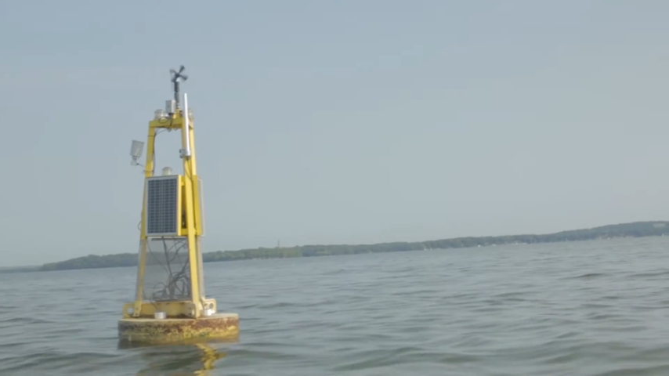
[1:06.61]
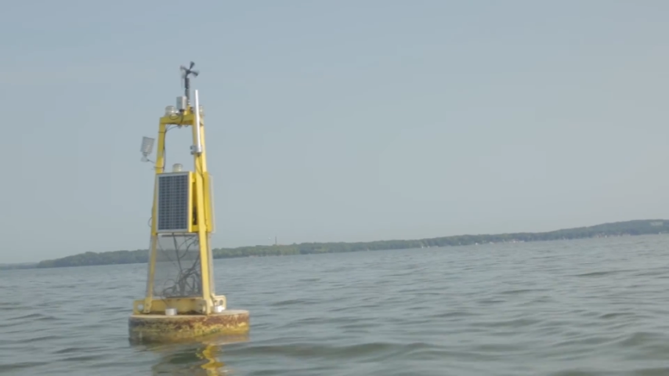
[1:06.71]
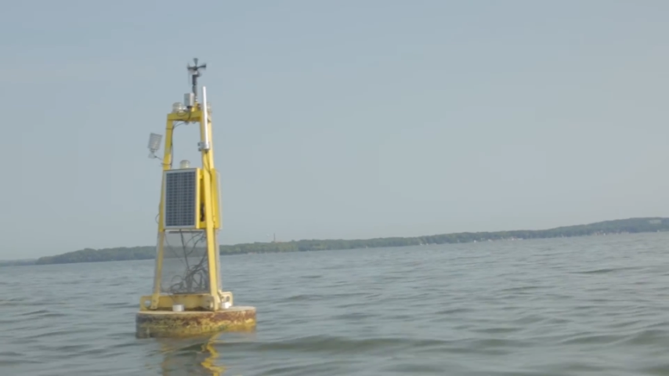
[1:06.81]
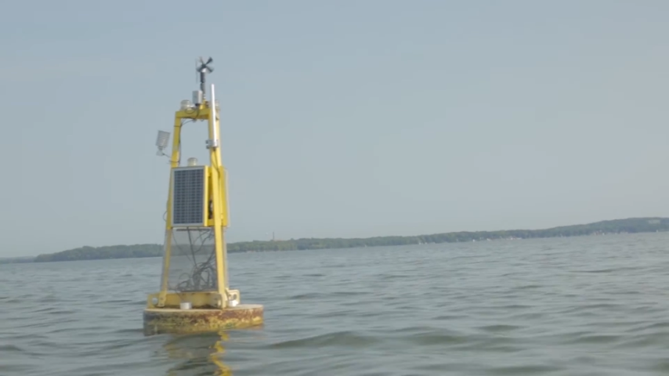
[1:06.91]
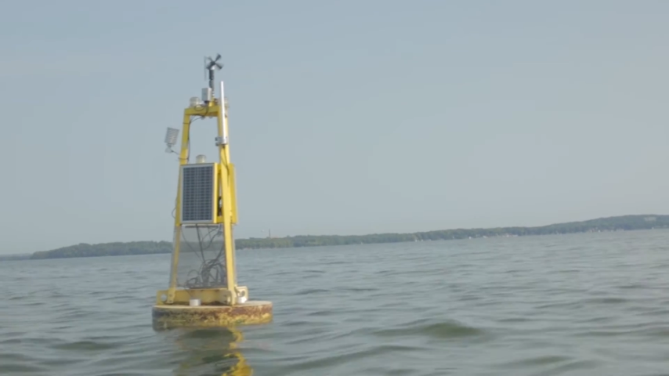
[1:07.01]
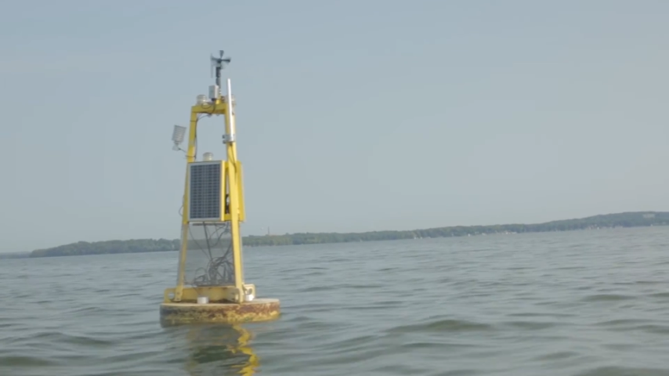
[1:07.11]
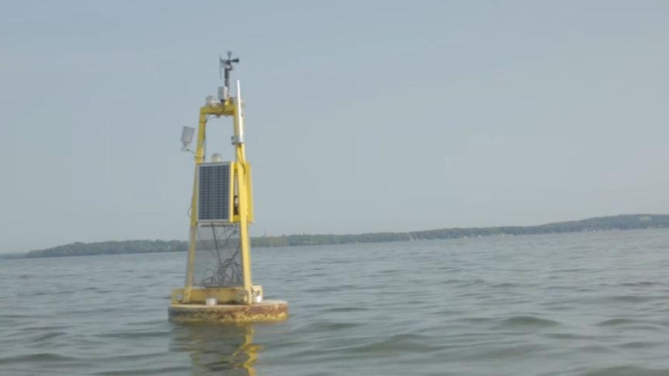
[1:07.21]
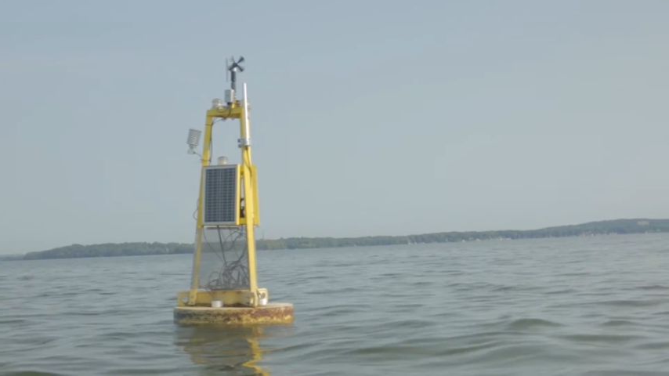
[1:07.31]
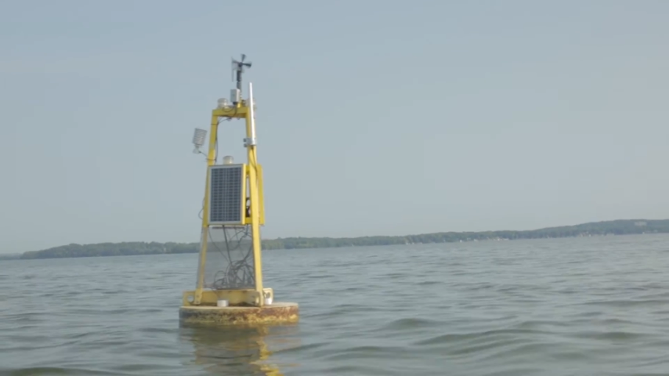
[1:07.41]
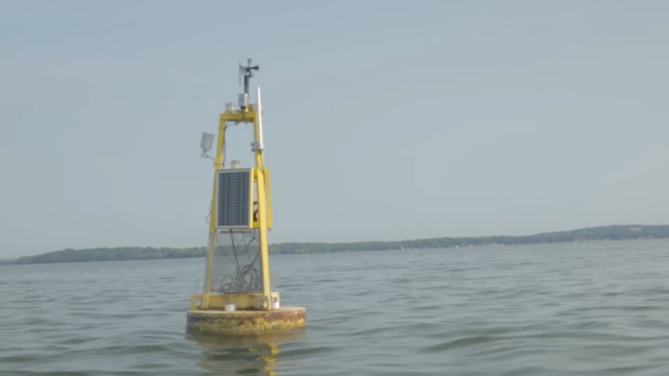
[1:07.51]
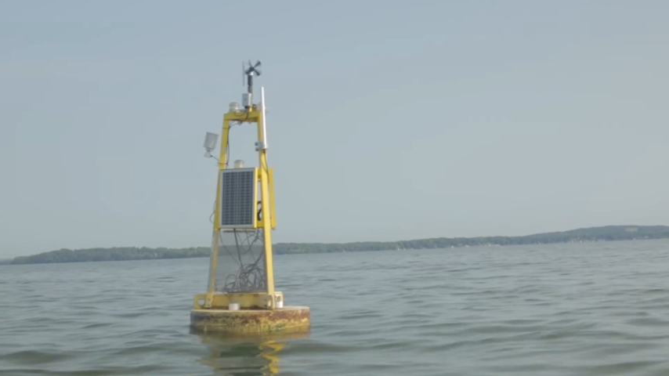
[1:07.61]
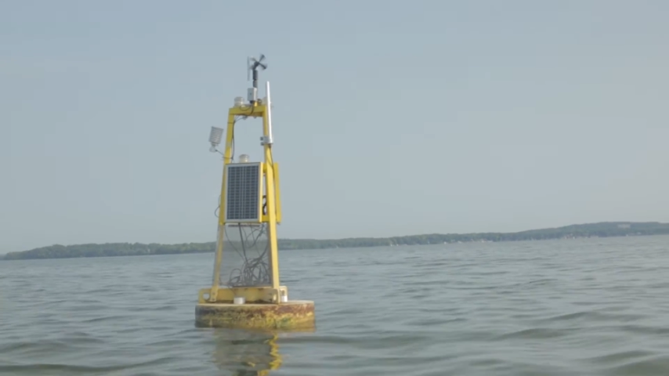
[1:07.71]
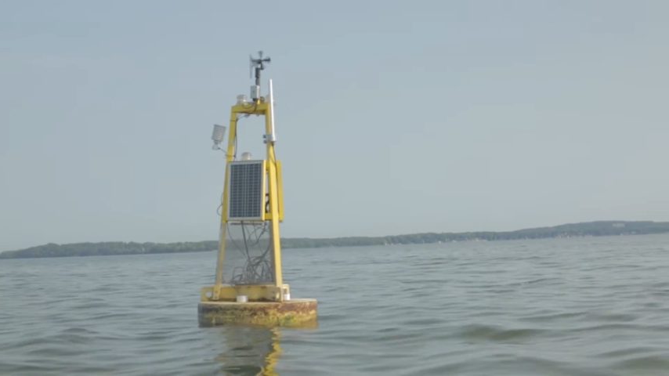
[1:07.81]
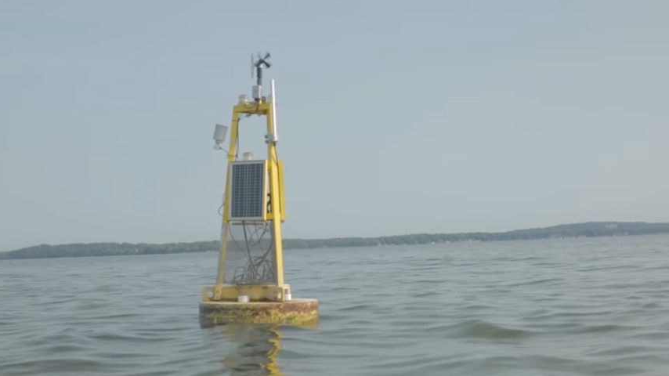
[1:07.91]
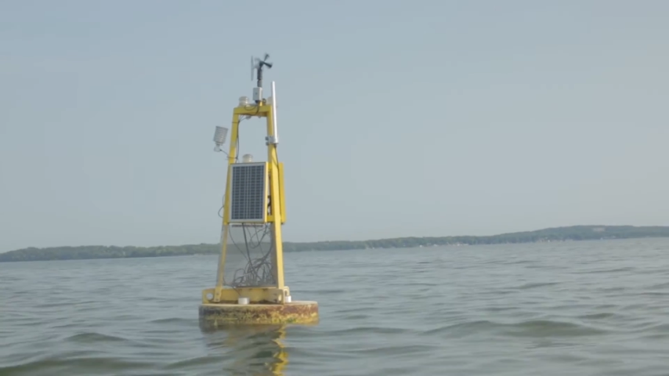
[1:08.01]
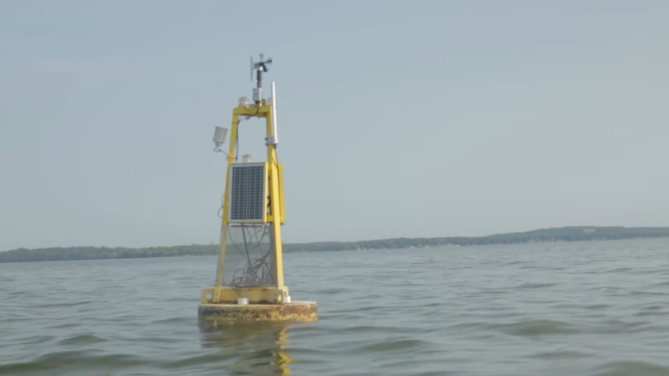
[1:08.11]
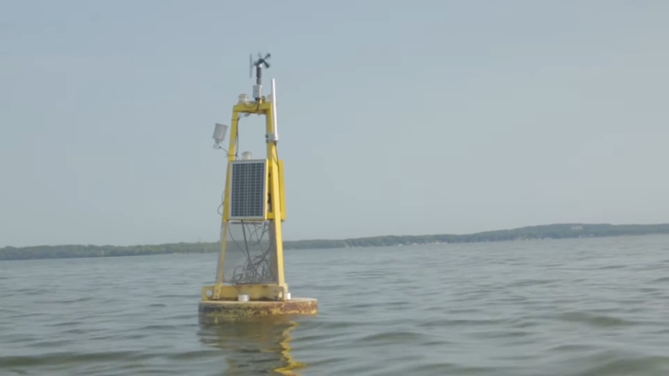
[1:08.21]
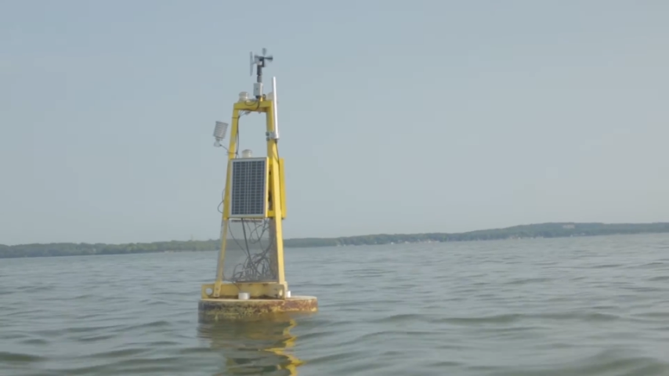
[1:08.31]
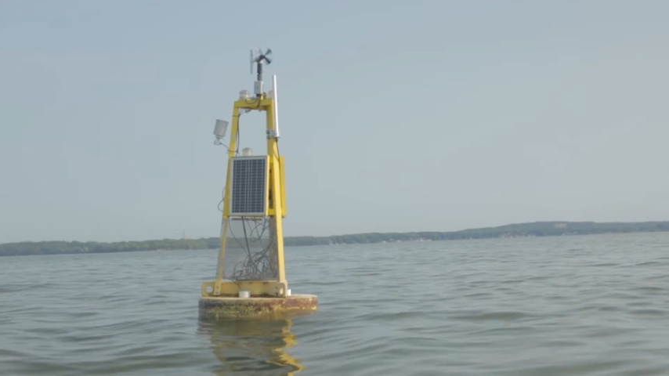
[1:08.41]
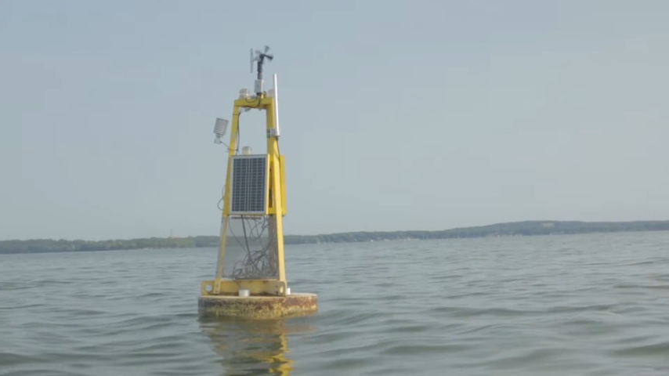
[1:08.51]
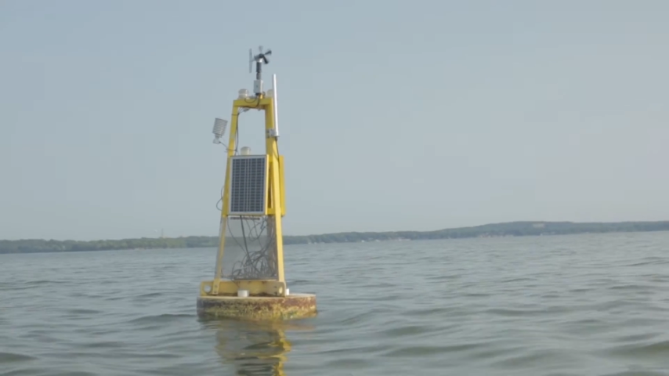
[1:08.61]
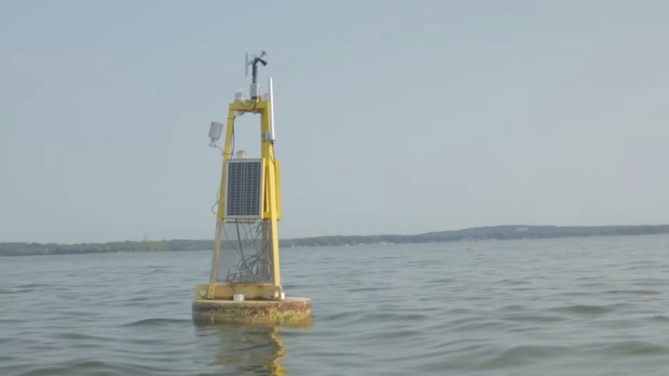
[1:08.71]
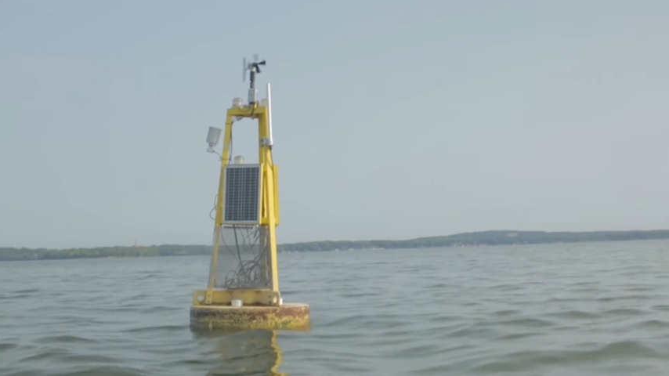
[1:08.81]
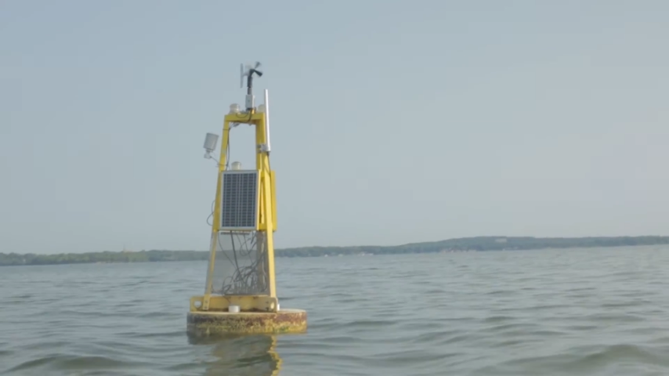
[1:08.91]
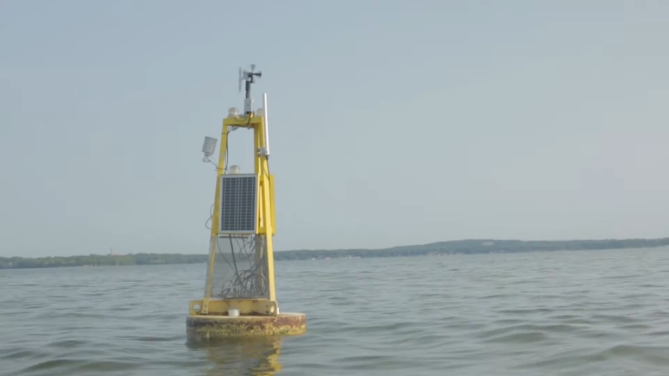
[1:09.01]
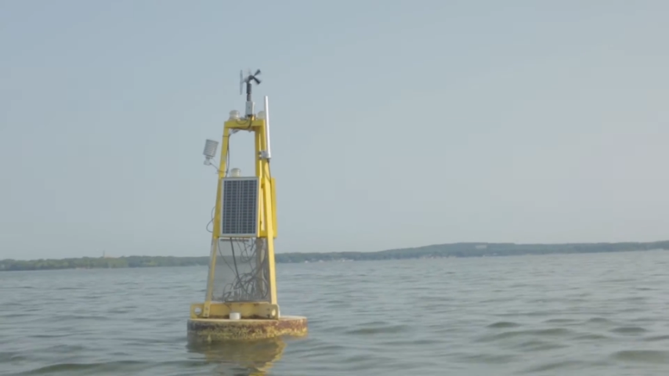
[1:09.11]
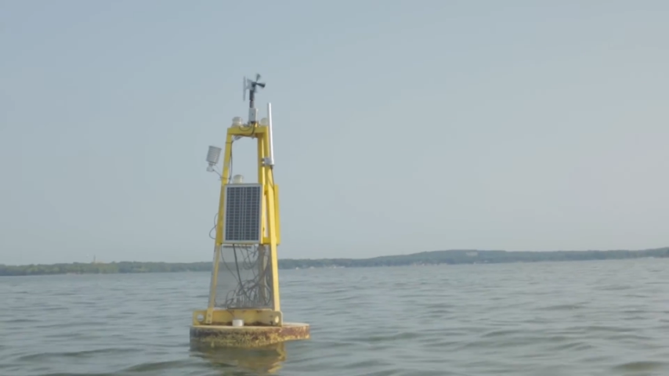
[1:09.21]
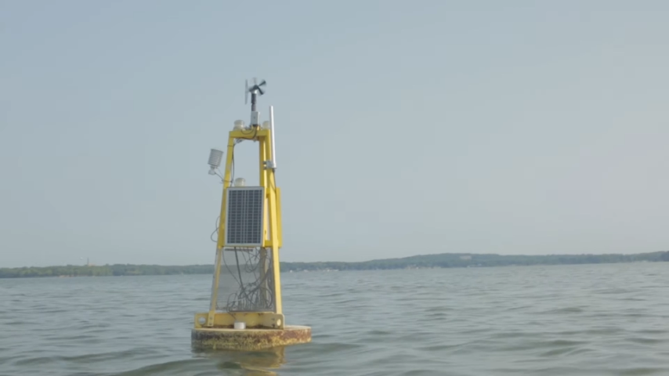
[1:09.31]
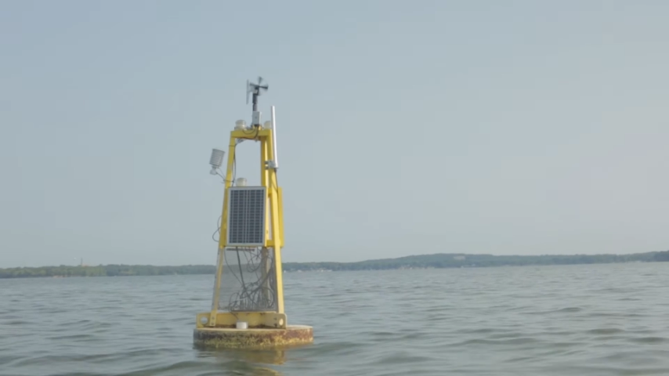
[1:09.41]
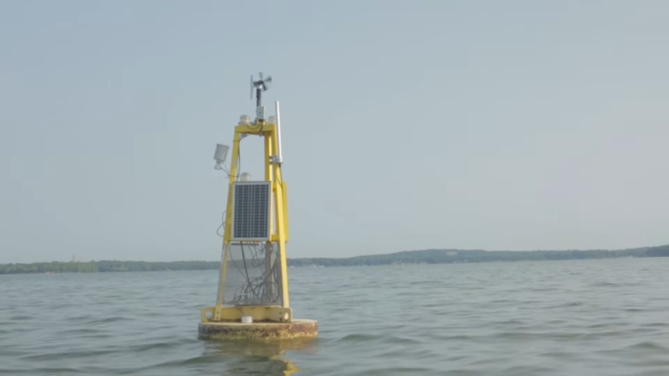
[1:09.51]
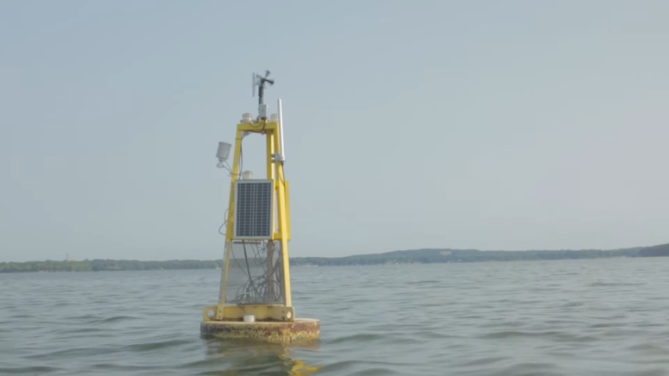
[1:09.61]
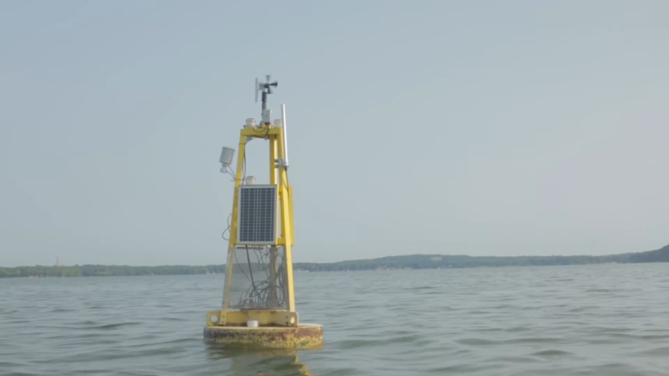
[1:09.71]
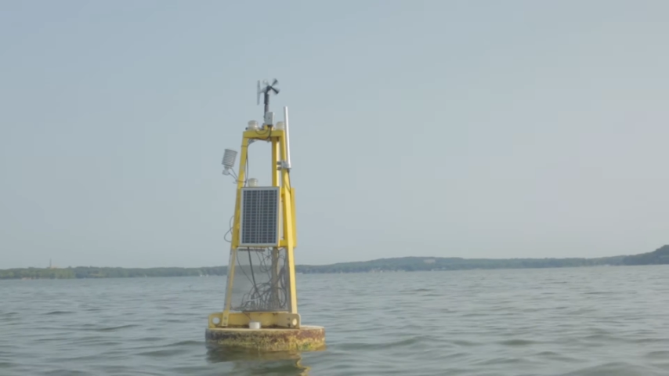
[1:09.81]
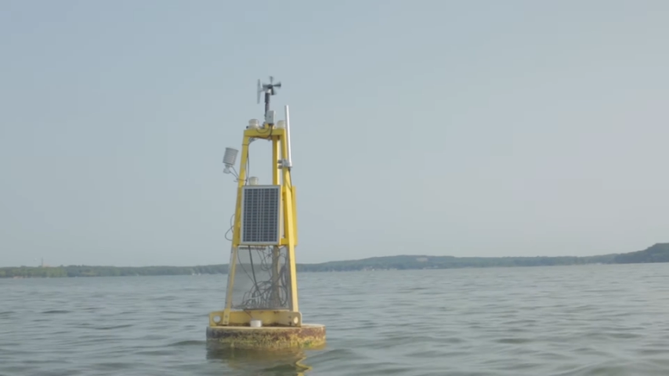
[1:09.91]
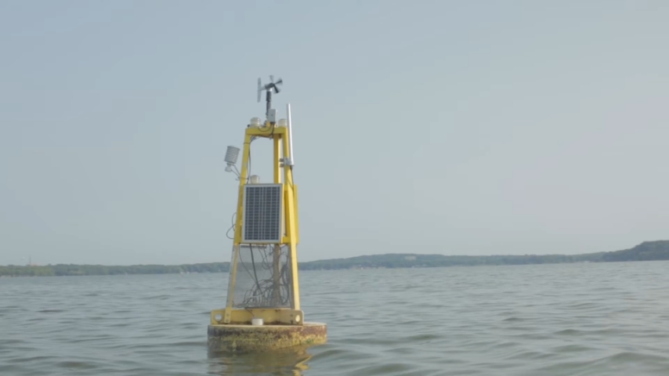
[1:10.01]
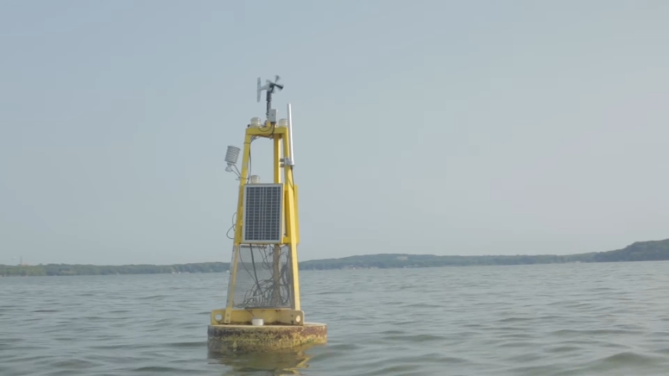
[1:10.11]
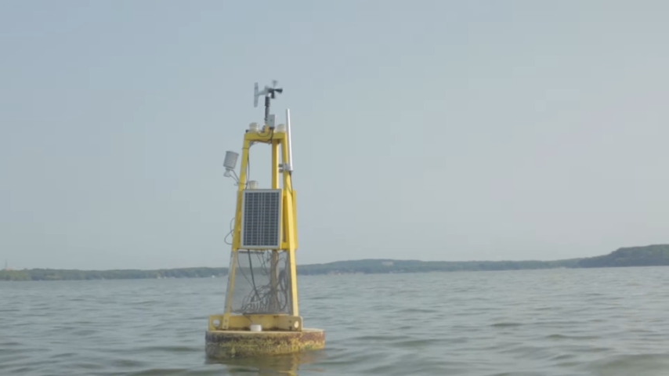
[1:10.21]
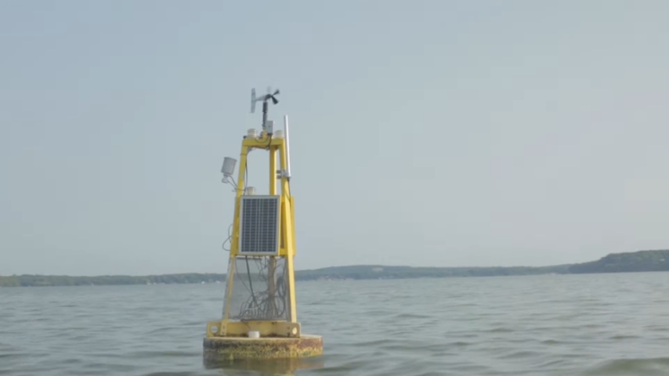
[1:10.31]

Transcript: No face is visible, so there are no lips to read.